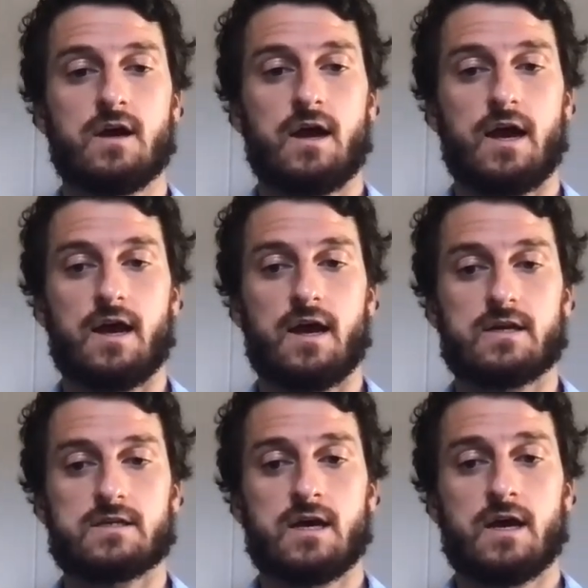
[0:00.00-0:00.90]

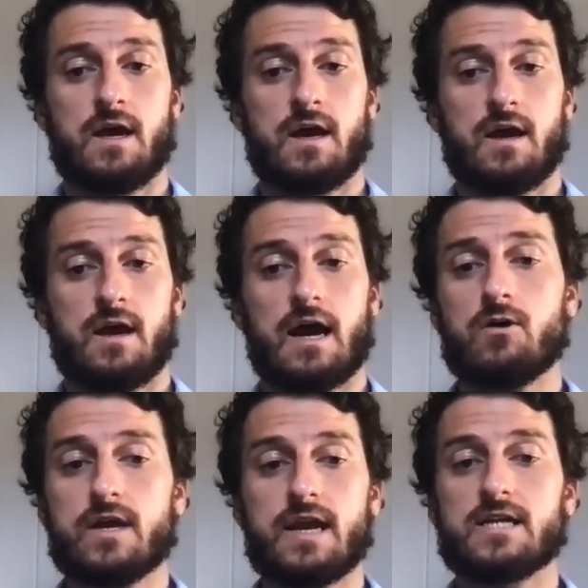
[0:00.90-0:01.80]
and how
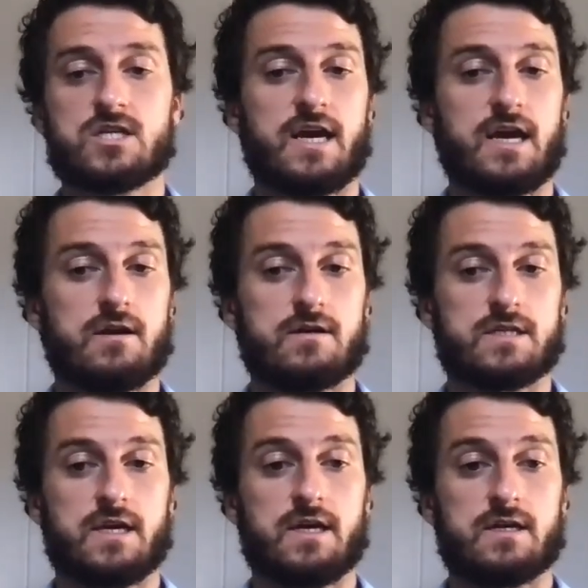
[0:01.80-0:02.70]
can educators
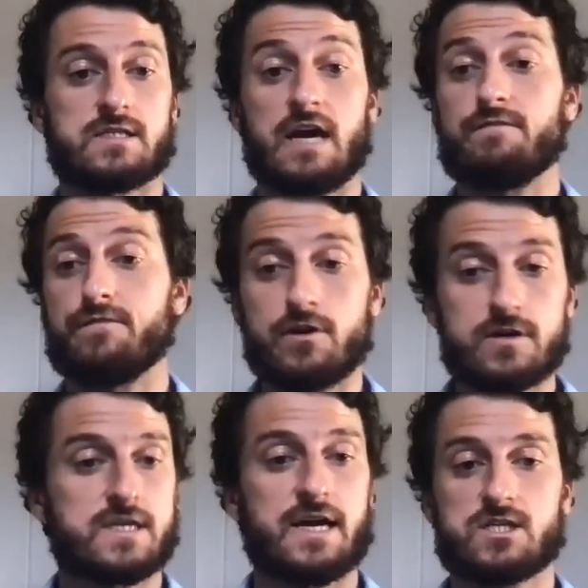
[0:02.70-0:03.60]
in
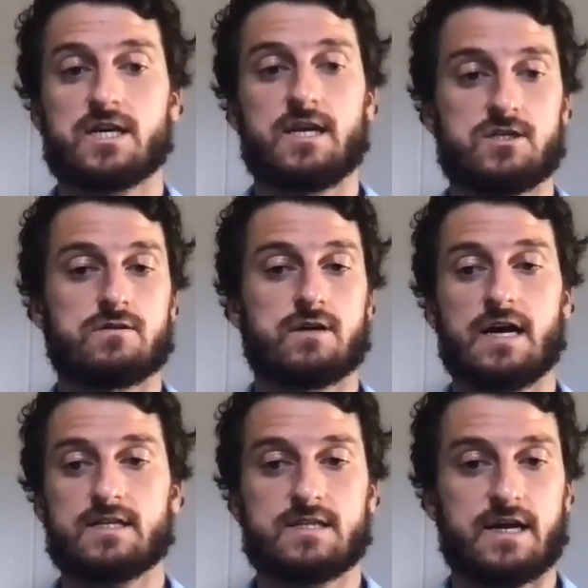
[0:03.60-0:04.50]
diverse educational
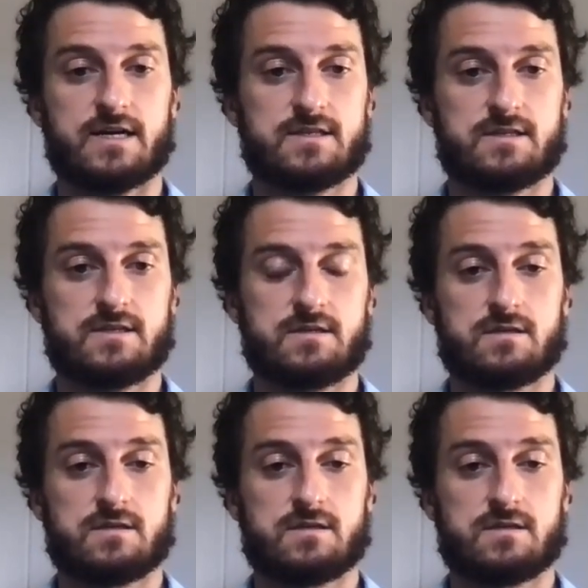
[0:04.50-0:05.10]
contexts,